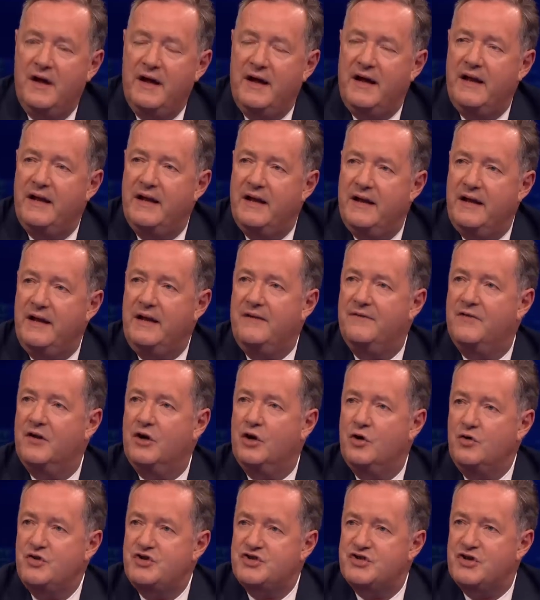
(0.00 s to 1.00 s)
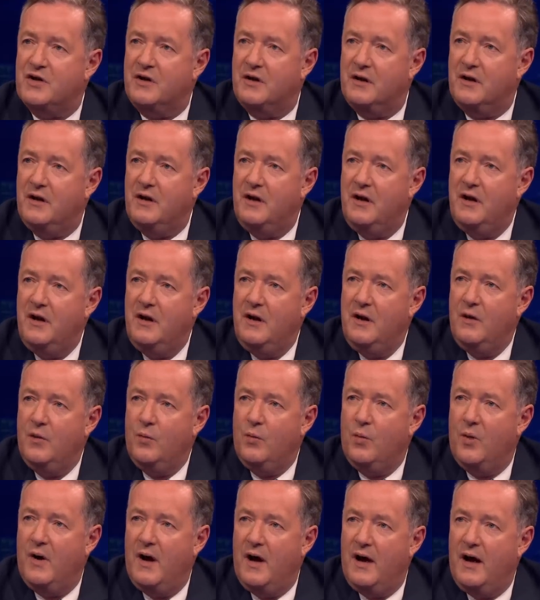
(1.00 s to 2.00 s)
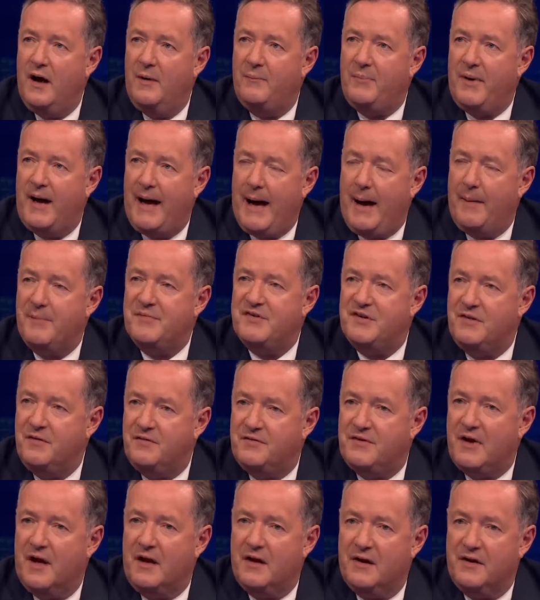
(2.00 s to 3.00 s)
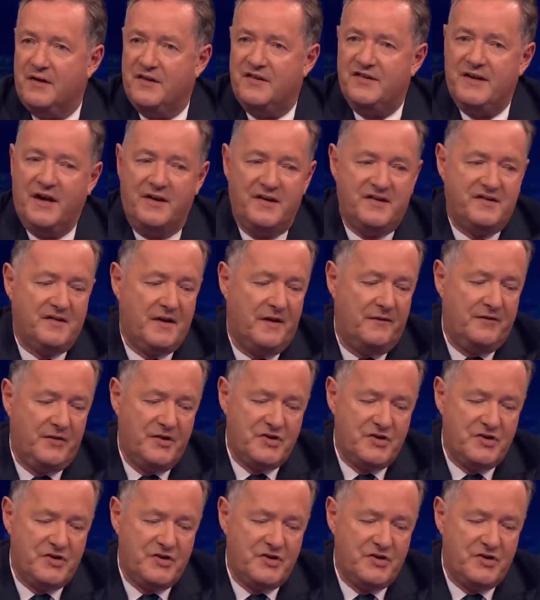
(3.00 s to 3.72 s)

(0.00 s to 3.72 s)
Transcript: in evolution where perhaps you've done and said stuff